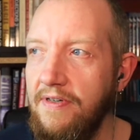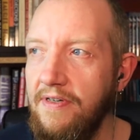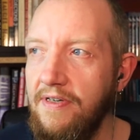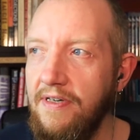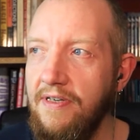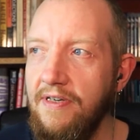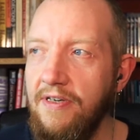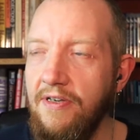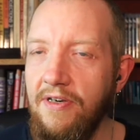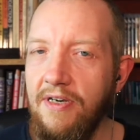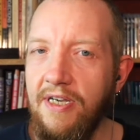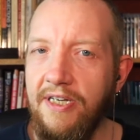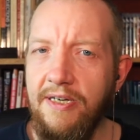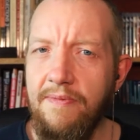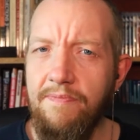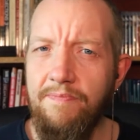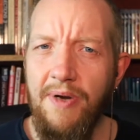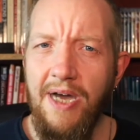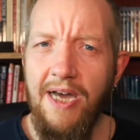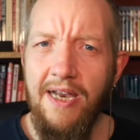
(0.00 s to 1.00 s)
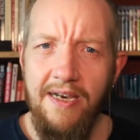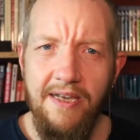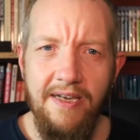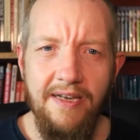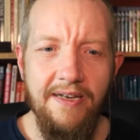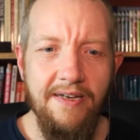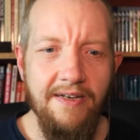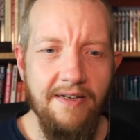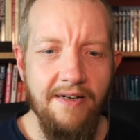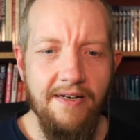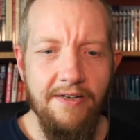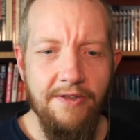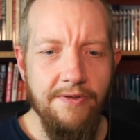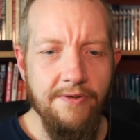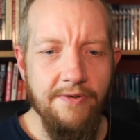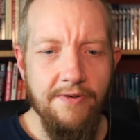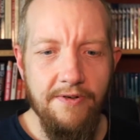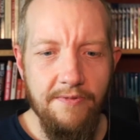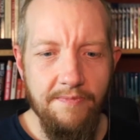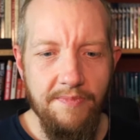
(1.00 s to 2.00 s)
a lot like a ballet, I
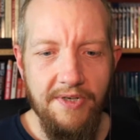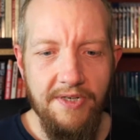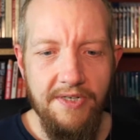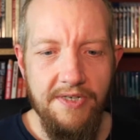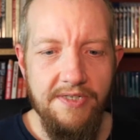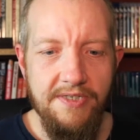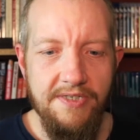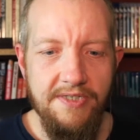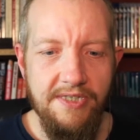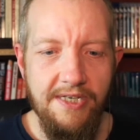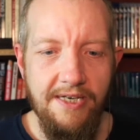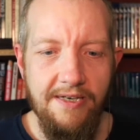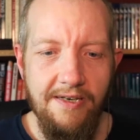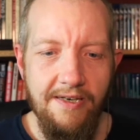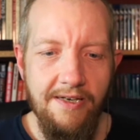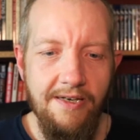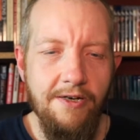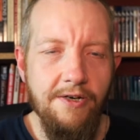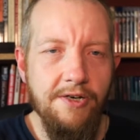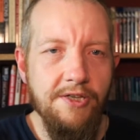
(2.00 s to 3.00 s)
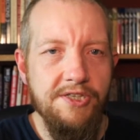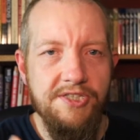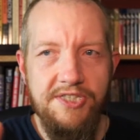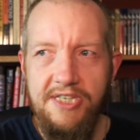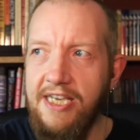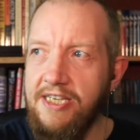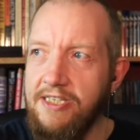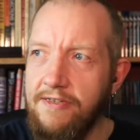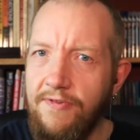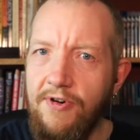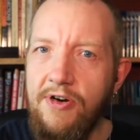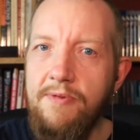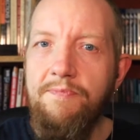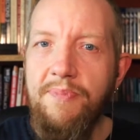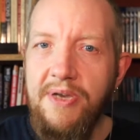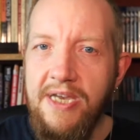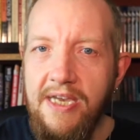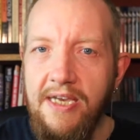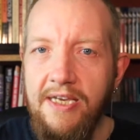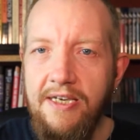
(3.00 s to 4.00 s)
thought, because a lot of the sets are very
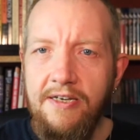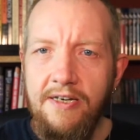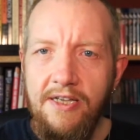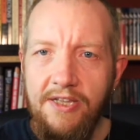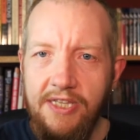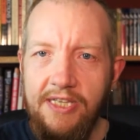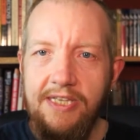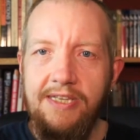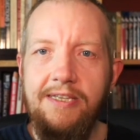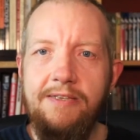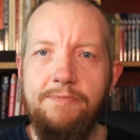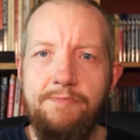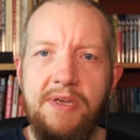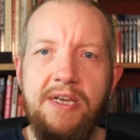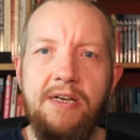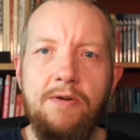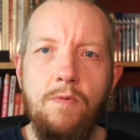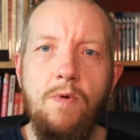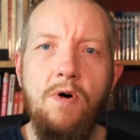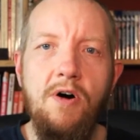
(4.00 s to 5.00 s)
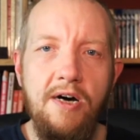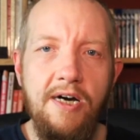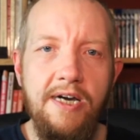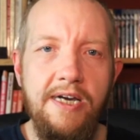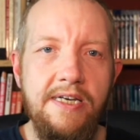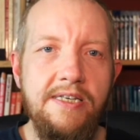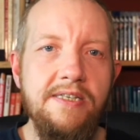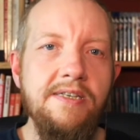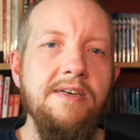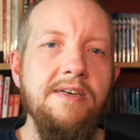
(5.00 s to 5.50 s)
big. These big, wide